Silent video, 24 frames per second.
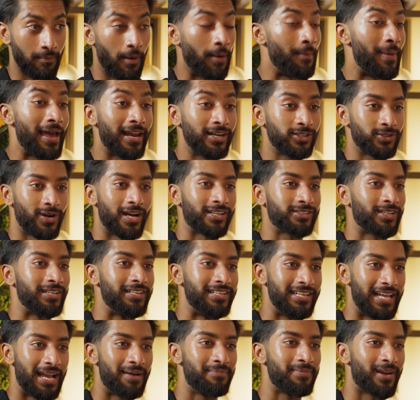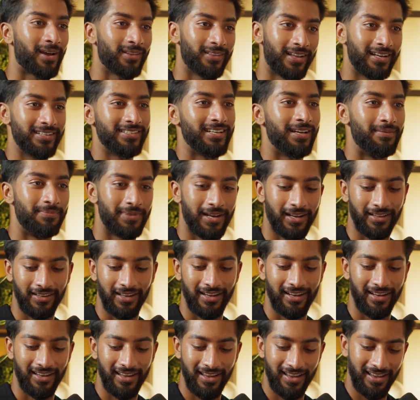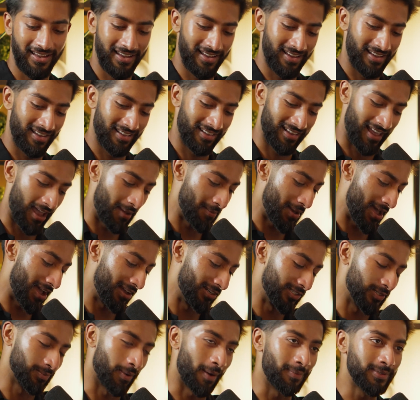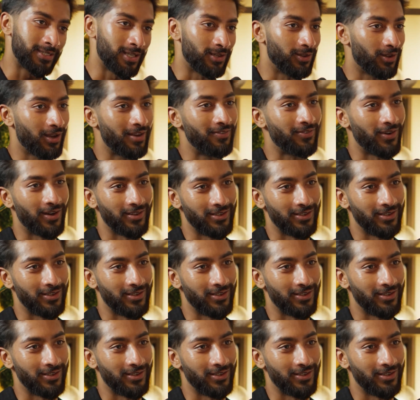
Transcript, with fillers: my manager actually D M'd me on LinkedIn being like, hey man, you should probably start looking for